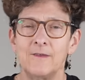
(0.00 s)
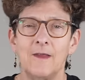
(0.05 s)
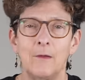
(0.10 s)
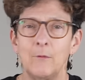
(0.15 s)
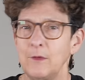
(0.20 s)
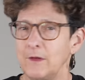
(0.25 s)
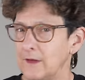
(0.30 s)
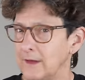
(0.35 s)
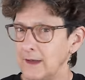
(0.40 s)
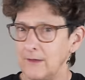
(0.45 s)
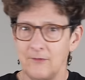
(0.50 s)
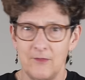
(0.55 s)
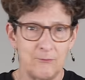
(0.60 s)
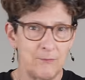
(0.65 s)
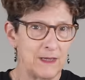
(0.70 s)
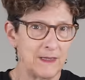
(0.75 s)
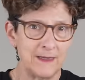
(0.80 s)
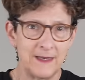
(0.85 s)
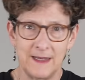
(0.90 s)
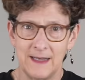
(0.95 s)
That one didn't have a
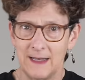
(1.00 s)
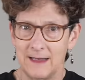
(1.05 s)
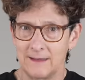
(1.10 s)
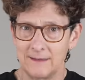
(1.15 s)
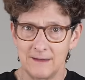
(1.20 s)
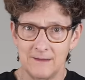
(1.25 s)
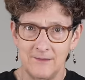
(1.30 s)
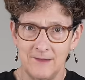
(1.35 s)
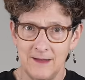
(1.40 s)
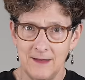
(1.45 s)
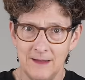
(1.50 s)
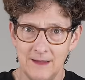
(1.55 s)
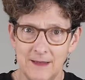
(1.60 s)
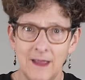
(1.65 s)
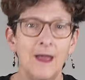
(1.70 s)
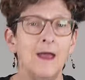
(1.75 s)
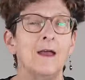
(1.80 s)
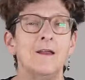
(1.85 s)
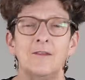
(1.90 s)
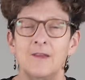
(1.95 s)
million L E D,
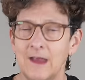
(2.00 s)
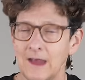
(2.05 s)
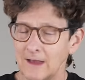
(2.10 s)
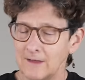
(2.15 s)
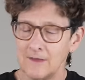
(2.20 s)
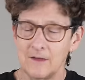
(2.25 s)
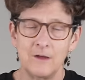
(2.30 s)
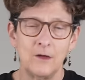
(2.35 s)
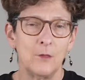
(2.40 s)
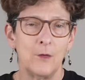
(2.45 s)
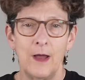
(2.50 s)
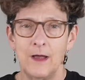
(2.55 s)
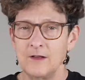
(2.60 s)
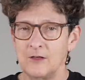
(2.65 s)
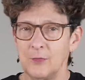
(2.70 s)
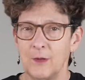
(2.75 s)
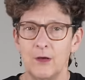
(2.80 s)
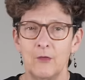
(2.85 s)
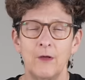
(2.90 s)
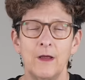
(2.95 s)
didn't get the new
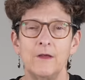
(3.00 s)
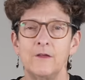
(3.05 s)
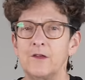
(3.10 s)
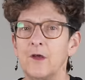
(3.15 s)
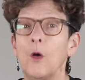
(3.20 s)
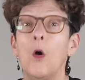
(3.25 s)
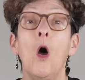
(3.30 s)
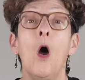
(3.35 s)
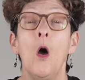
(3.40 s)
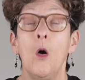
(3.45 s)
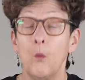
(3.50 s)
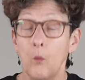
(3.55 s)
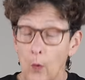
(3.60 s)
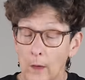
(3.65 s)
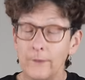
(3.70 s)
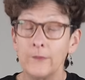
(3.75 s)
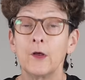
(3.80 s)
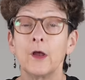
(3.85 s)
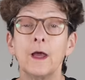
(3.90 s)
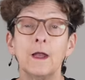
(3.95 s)
aspect ratio.
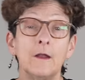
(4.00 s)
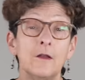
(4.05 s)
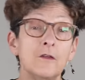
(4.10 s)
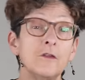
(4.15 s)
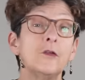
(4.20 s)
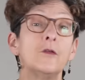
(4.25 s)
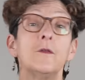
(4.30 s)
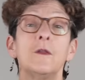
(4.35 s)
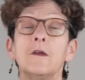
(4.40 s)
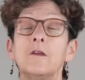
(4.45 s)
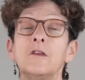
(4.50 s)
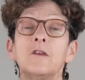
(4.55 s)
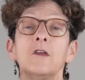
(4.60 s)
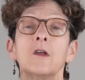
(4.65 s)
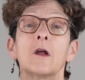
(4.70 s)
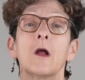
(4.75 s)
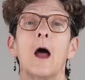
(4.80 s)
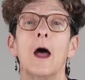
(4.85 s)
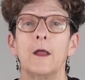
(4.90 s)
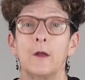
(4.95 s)
What they're going to do this
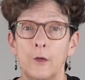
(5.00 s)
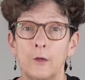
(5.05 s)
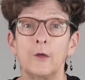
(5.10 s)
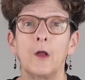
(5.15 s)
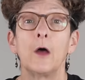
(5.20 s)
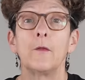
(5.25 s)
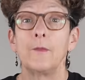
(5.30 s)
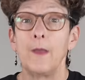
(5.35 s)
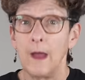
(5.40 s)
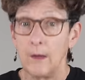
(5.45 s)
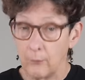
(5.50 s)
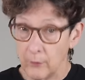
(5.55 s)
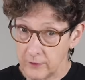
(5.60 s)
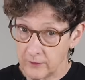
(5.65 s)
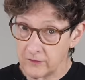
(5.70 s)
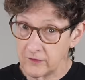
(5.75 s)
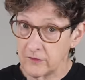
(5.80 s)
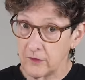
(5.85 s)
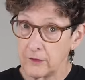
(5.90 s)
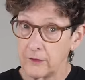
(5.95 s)
year, I don't know. That
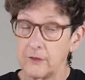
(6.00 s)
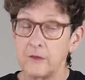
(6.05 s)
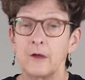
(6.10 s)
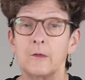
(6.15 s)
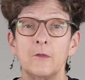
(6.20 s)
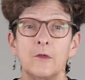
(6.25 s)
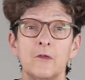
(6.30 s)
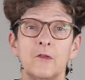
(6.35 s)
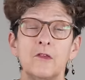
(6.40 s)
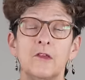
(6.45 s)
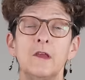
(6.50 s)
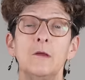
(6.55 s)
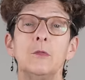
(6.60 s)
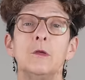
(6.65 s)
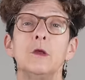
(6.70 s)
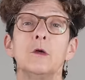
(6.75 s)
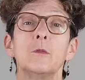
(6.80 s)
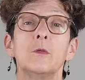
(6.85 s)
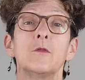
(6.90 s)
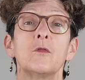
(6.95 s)
one still, in terms of C
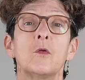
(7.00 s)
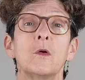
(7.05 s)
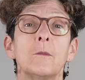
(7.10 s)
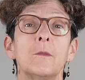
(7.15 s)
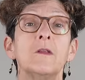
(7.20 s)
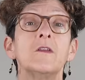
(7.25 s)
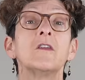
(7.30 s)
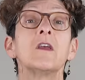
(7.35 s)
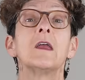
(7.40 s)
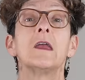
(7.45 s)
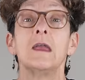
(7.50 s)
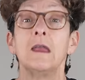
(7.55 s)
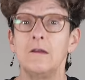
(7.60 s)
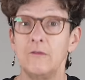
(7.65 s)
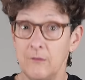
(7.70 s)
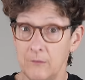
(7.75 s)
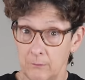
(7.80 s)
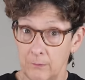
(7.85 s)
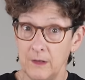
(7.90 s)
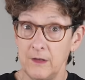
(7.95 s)
P U performance,
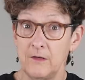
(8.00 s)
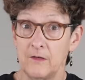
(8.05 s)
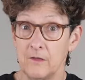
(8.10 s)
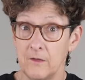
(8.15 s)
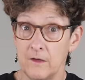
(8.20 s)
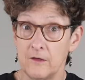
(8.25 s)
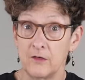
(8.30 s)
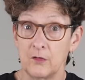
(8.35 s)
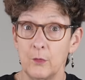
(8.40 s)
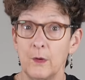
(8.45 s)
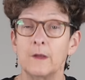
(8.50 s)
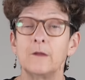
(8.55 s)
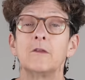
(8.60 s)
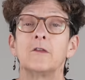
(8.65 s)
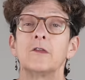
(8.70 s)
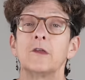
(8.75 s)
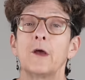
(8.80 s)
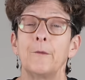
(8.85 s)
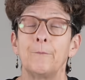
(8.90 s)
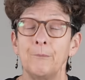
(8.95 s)
even beats this one.
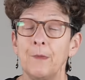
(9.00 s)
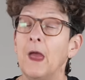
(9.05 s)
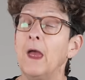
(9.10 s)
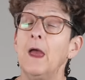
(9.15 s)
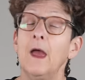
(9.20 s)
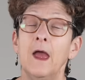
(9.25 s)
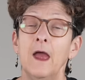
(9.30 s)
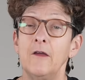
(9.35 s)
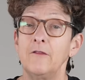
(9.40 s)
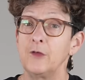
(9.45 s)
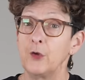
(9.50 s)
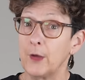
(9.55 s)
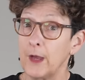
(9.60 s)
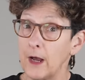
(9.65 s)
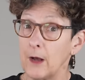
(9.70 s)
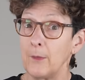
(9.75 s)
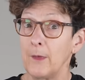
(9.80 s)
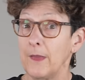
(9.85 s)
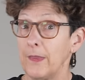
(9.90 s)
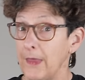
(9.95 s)
So if you
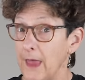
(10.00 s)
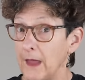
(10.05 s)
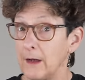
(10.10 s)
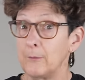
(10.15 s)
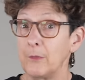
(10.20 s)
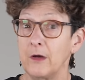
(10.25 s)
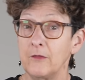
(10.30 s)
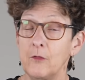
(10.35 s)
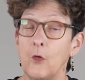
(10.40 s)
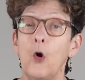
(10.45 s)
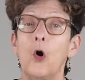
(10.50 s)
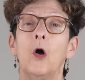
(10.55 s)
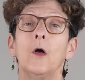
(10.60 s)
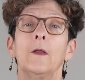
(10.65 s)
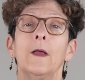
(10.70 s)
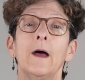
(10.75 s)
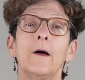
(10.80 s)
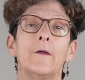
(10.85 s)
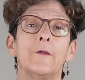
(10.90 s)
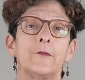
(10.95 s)
care about that above all
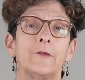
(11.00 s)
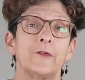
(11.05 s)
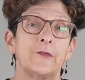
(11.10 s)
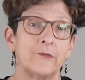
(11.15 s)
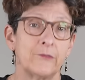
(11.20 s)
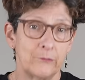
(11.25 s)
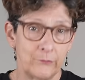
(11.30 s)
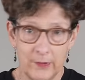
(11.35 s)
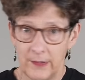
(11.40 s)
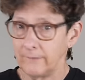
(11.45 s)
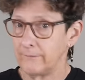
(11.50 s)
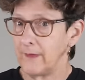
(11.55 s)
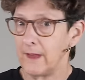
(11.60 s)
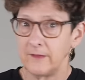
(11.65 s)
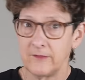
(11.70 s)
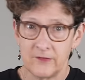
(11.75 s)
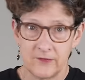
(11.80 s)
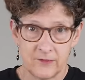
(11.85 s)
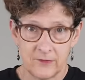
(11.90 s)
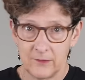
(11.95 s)
else, well,
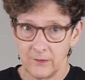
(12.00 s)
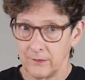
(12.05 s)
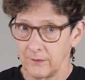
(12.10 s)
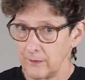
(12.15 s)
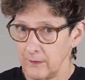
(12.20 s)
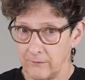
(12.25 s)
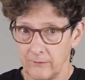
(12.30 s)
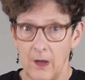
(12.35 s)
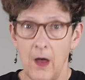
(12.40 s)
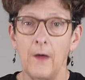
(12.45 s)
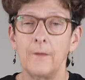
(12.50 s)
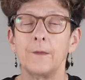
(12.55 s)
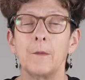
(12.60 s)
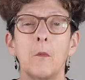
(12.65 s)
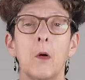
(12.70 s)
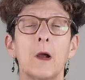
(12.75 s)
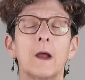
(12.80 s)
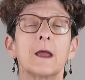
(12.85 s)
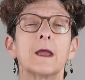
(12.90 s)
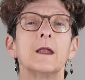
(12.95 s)
that's still on the
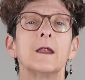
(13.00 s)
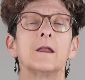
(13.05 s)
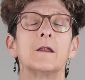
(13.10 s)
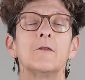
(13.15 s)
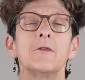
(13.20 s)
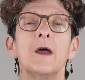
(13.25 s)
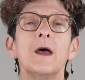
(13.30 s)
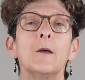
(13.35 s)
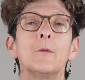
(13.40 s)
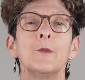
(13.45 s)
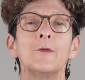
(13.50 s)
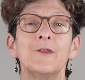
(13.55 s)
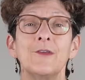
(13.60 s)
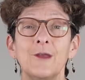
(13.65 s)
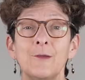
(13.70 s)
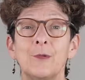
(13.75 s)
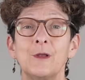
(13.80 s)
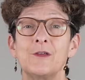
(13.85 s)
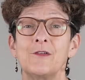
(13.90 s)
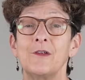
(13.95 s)
market and available to
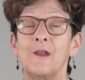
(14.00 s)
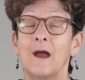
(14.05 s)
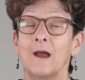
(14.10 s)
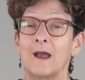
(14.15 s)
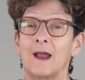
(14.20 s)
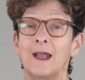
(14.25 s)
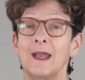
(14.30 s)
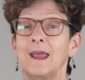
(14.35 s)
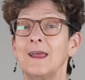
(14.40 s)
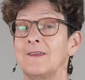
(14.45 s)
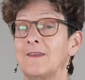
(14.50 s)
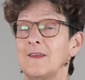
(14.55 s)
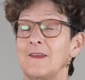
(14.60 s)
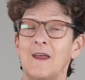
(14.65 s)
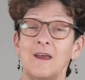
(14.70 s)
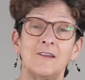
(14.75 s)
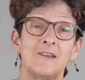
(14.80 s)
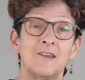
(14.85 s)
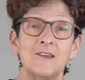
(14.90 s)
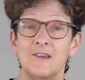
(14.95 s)
you, but you're not going to get the
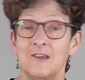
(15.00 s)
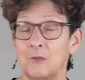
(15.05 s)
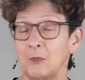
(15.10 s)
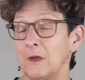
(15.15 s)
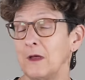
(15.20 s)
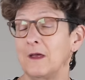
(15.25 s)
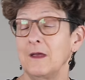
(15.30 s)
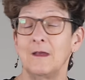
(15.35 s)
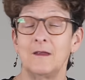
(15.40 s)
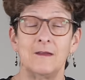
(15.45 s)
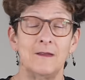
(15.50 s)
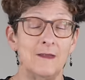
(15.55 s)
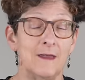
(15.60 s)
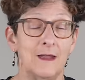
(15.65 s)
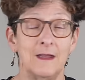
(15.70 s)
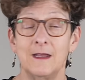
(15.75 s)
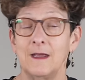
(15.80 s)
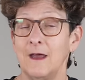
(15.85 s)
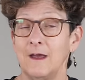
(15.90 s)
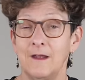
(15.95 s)
nice display,
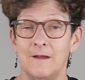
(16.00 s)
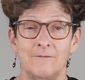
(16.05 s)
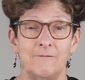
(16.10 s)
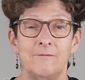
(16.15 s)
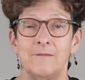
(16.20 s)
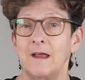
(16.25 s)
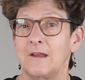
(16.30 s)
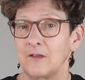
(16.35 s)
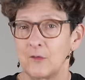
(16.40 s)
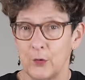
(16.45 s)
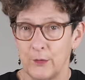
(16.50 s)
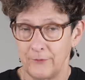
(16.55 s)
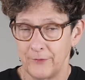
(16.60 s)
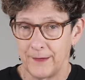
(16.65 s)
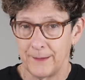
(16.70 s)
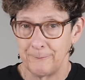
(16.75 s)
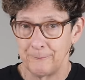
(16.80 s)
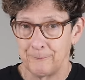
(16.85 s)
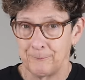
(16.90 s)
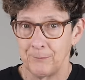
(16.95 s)
yada, yada, that sort of
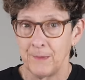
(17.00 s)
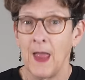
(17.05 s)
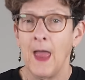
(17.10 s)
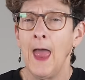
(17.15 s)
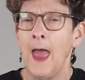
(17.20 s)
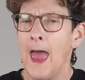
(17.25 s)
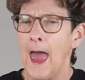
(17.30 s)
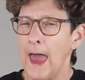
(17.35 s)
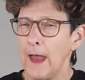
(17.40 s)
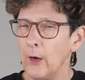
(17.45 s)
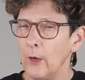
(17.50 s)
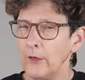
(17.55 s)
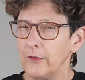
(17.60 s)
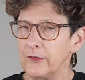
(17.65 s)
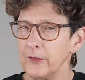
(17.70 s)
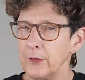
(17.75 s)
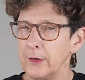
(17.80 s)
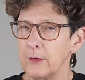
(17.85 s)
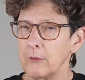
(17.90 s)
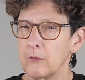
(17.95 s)
thing. And
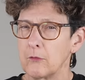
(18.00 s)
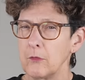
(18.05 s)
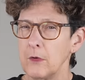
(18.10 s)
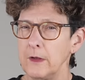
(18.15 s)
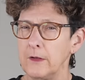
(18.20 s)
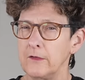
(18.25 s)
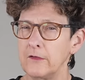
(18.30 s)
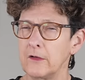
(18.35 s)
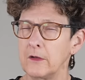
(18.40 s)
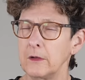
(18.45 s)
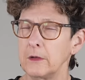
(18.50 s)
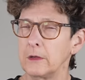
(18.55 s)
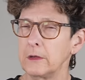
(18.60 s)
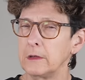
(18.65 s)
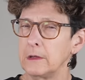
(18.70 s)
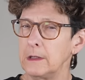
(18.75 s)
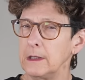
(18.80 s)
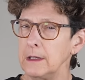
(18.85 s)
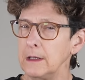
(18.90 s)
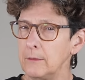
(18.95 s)
also it runs a
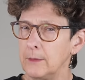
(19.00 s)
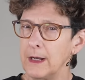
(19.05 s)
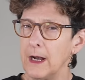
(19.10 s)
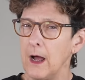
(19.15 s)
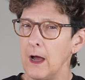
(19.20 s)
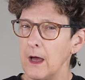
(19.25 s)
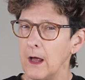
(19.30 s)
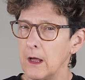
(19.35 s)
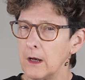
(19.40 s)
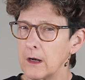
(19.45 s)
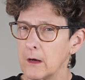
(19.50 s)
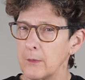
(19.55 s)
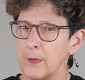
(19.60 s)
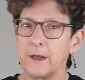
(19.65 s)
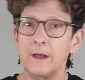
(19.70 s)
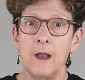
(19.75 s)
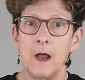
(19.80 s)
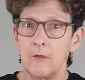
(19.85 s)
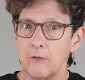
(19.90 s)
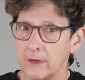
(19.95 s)
little bit hotter, but
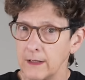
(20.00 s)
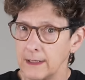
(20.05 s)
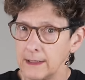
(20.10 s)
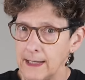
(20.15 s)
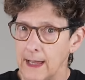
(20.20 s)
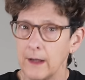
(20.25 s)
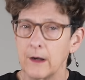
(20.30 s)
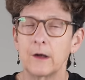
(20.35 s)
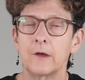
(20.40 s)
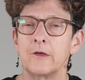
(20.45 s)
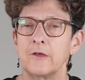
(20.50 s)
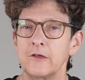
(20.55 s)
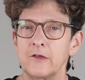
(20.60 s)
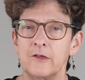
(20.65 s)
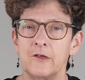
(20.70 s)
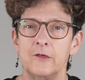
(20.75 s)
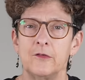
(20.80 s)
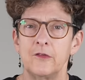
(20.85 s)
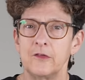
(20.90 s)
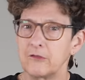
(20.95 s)
not really louder, because
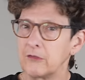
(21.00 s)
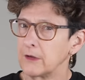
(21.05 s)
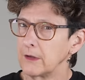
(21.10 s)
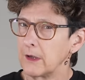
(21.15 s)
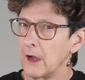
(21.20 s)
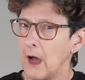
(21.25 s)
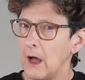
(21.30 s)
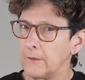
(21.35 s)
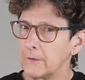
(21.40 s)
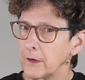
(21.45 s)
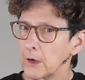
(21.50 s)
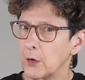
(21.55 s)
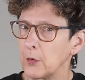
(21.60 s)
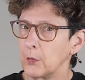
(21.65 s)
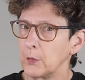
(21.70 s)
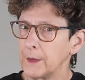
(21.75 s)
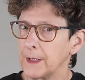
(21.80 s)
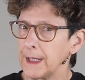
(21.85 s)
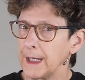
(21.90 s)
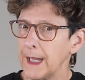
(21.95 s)
ASUS is really on their
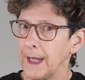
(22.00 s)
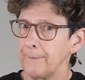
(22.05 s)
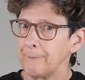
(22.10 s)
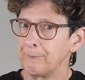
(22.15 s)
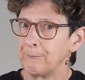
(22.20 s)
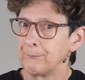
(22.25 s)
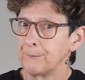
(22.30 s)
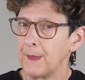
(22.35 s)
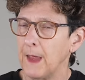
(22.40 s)
cooling game.